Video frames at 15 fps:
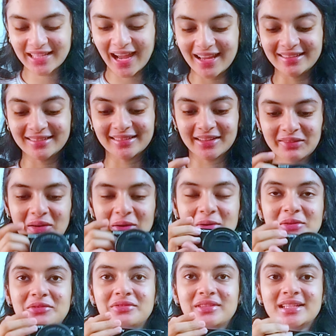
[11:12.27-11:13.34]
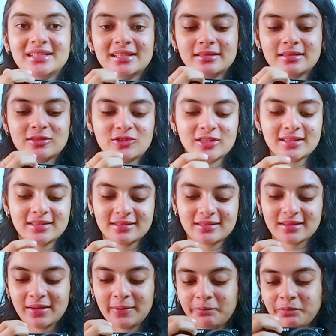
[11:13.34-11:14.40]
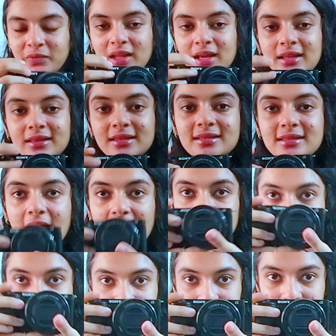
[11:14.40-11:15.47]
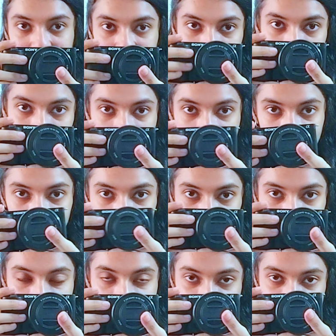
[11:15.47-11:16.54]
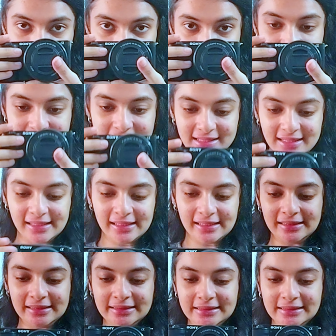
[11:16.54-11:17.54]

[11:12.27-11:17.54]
I love how it feels. It's just the size of my palm, as you can see.